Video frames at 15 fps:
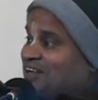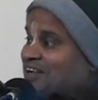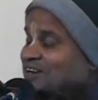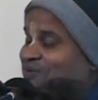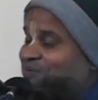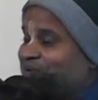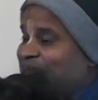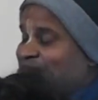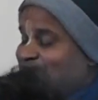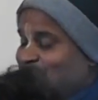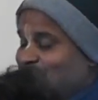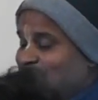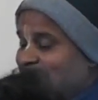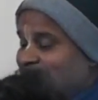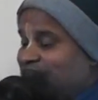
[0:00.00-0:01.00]
child
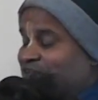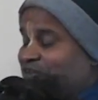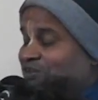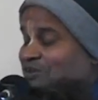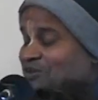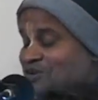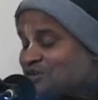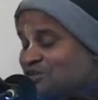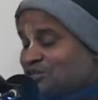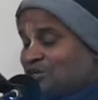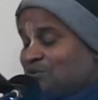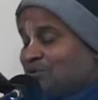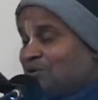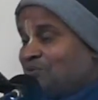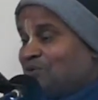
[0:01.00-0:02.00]
should not.
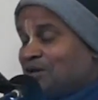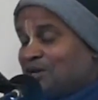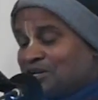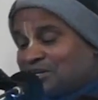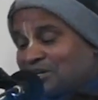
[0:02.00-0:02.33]
She will very